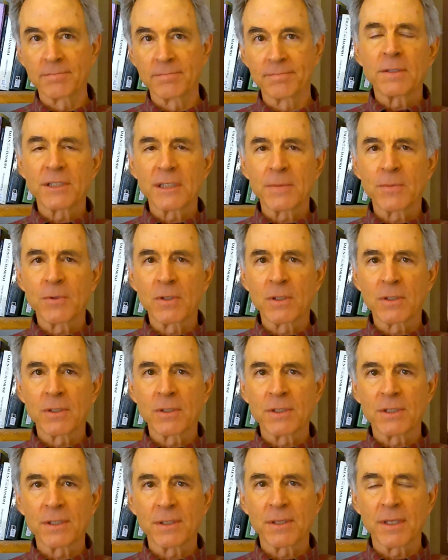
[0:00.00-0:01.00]

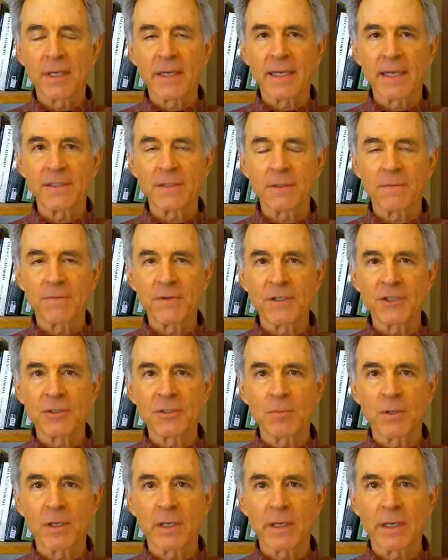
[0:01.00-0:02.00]
Similar to the case of
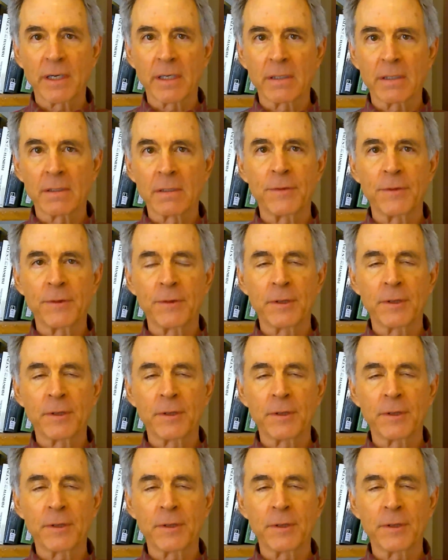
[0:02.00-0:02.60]
Ishmael,